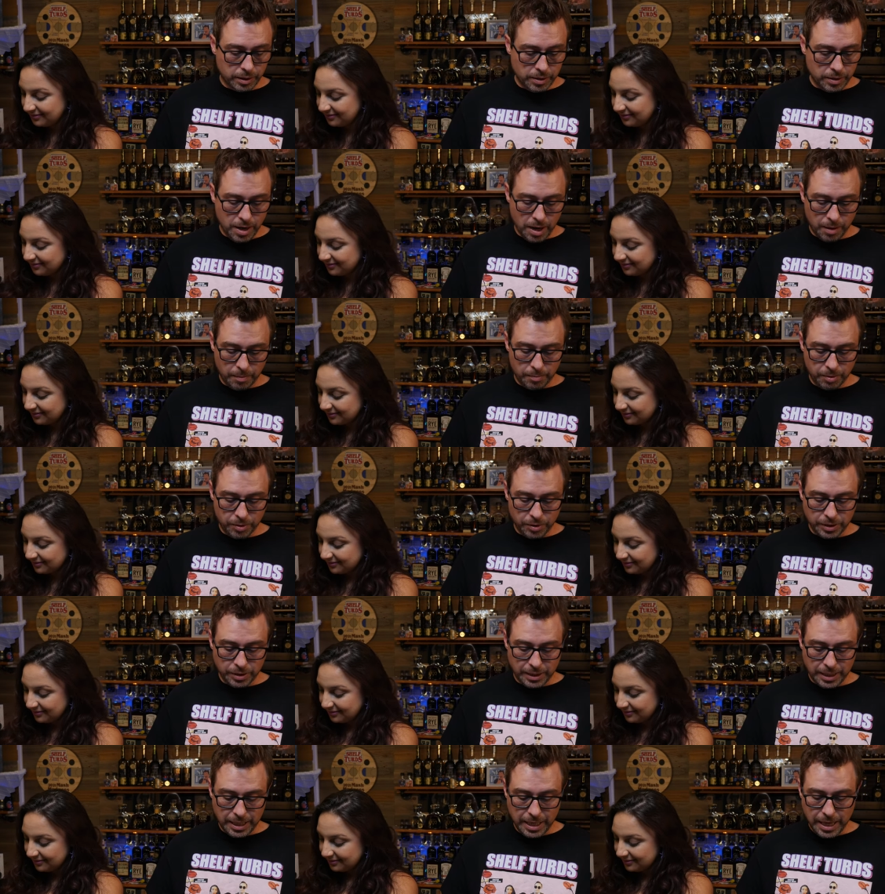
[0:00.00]

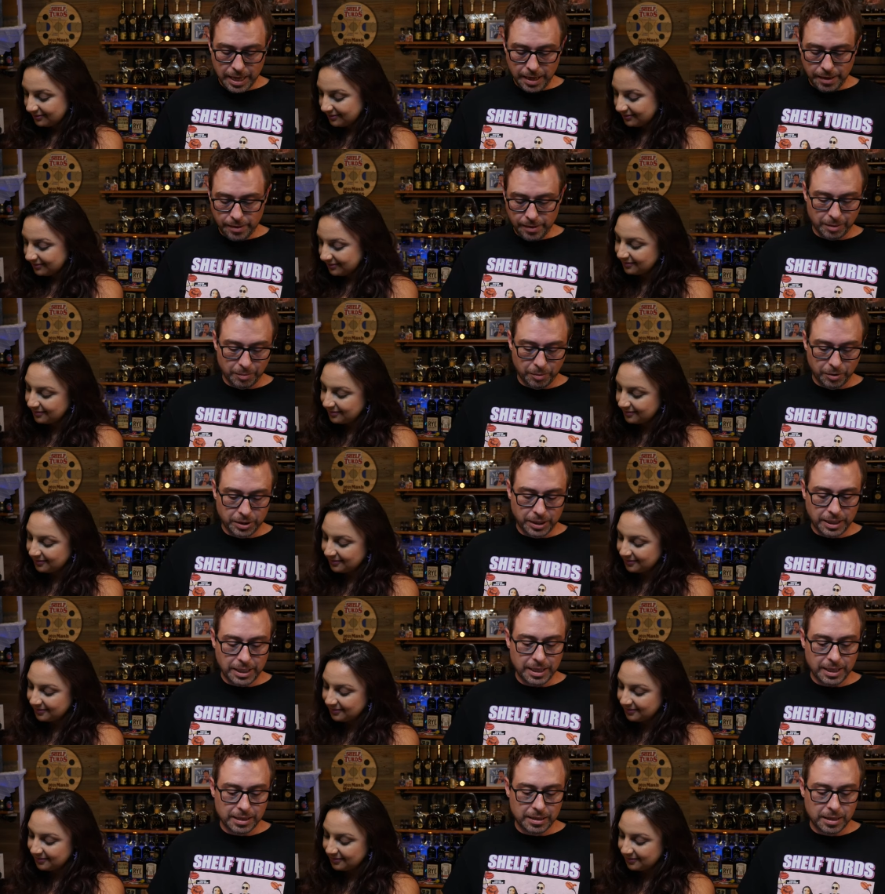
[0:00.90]
Speaker 1: number D. Number
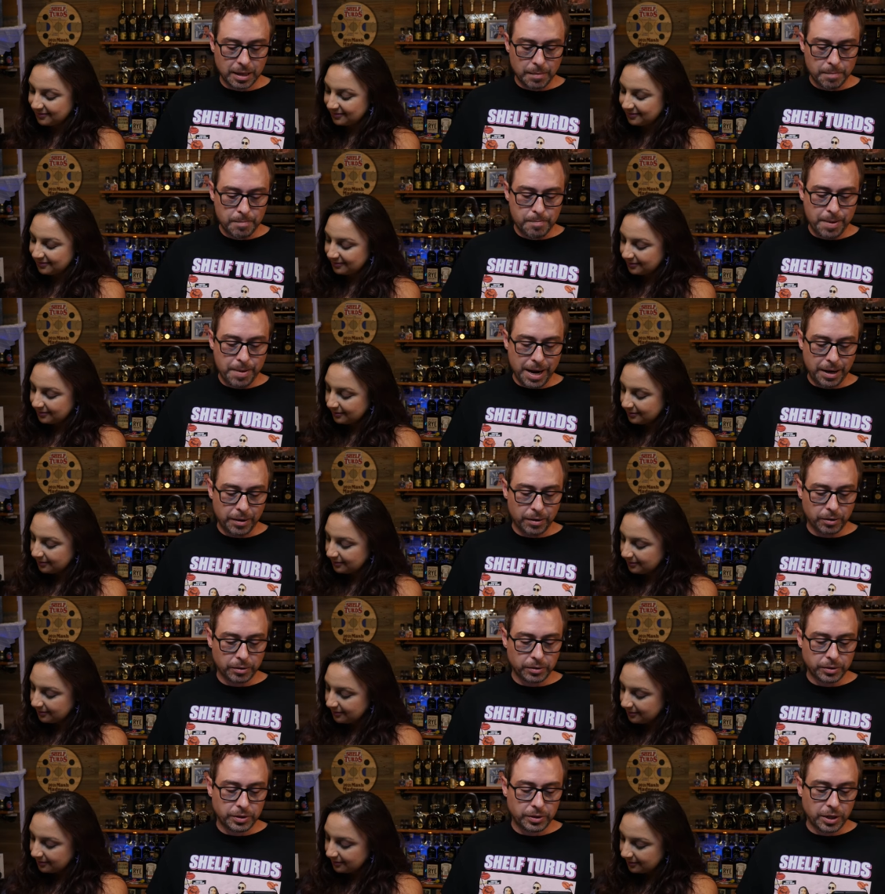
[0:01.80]
D is
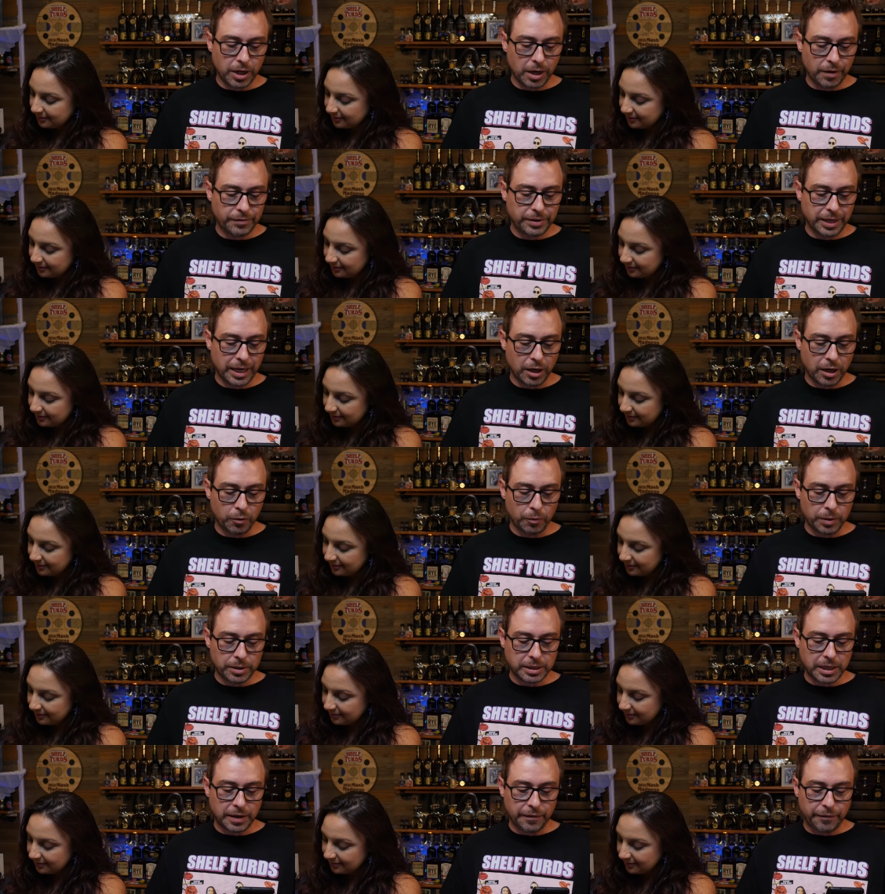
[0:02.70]
Barrell Dovetail
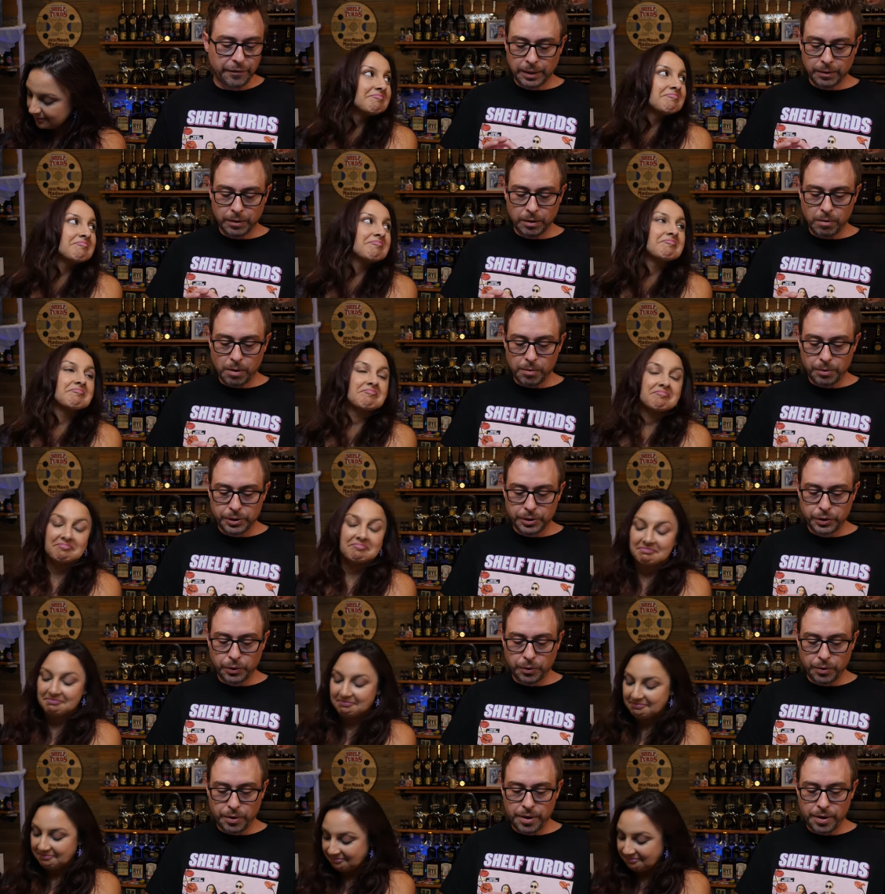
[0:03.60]
Whiskey. Kira, what
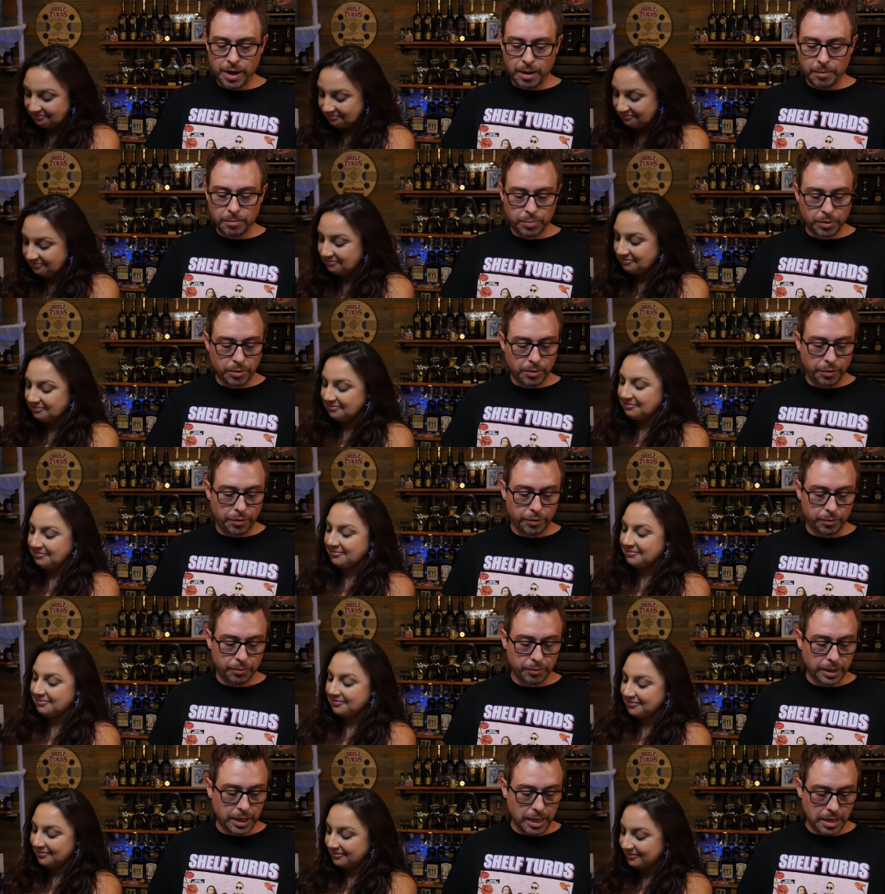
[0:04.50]
was your number
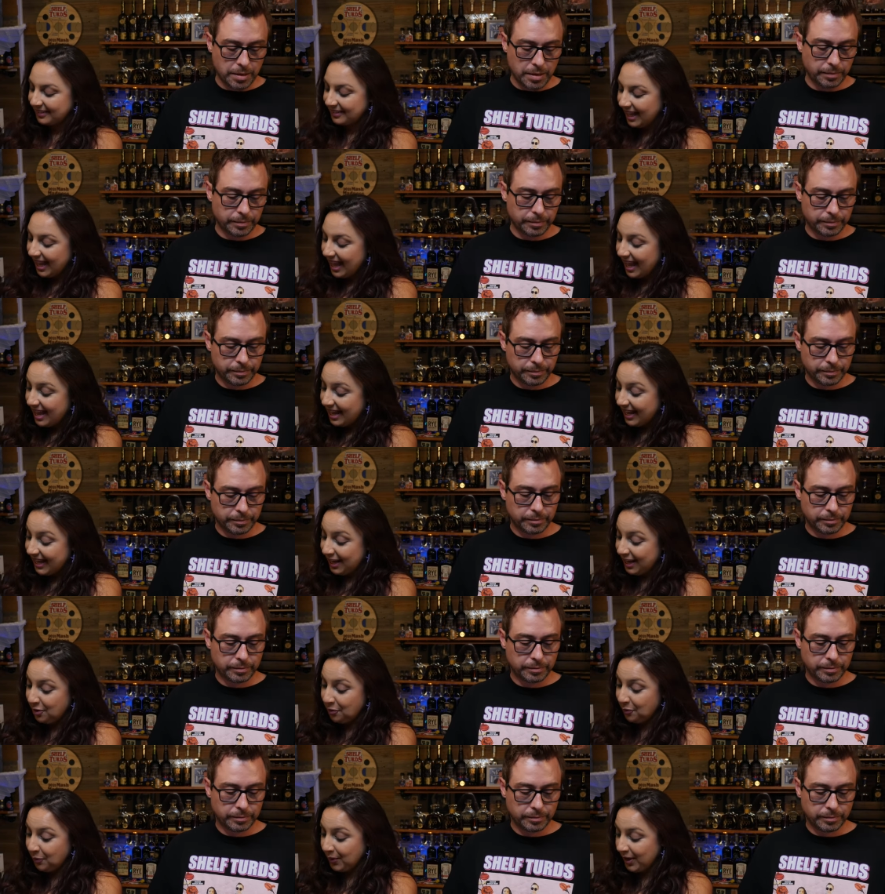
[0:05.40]
three?
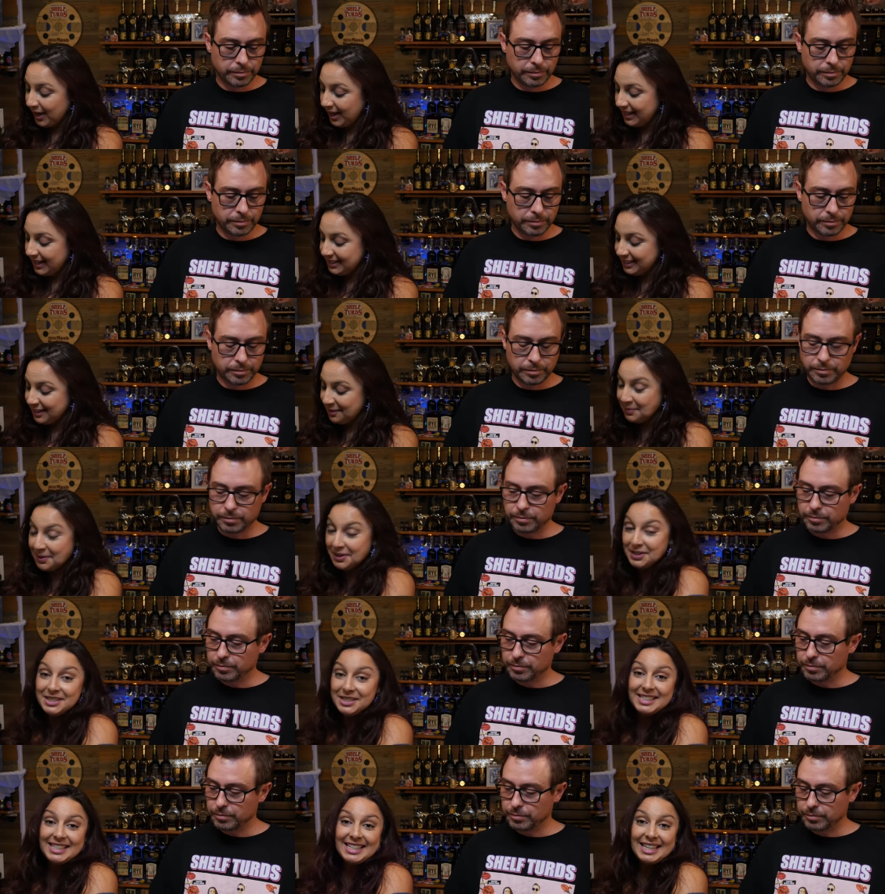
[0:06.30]
Speaker 2: It was
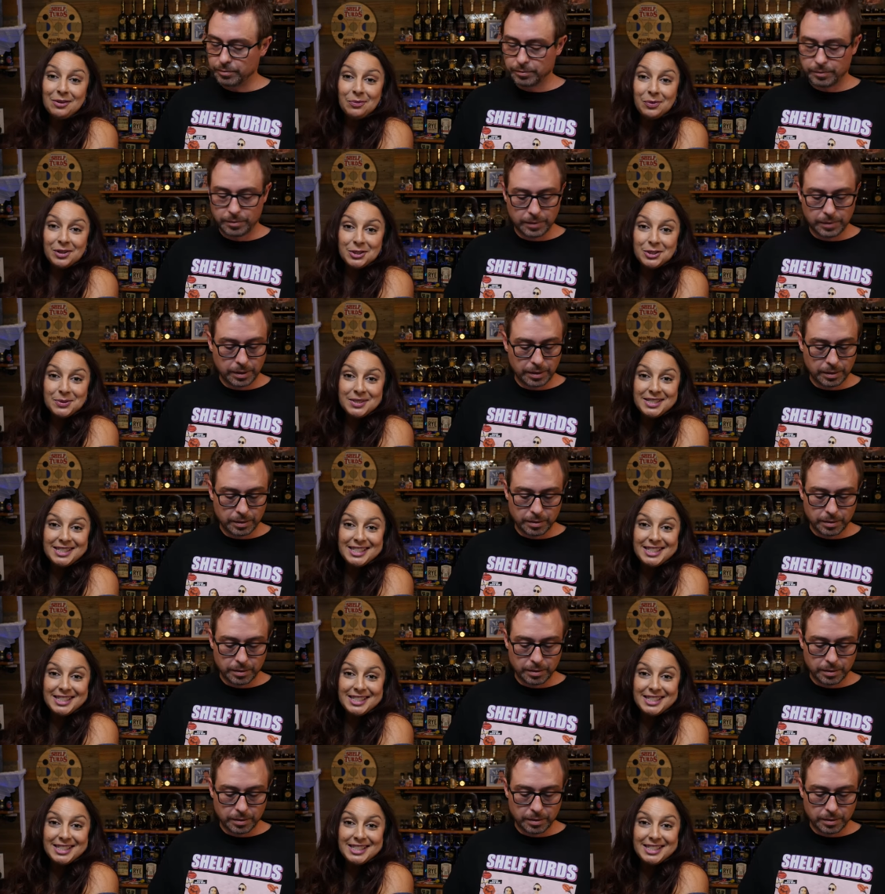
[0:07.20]
number D, which was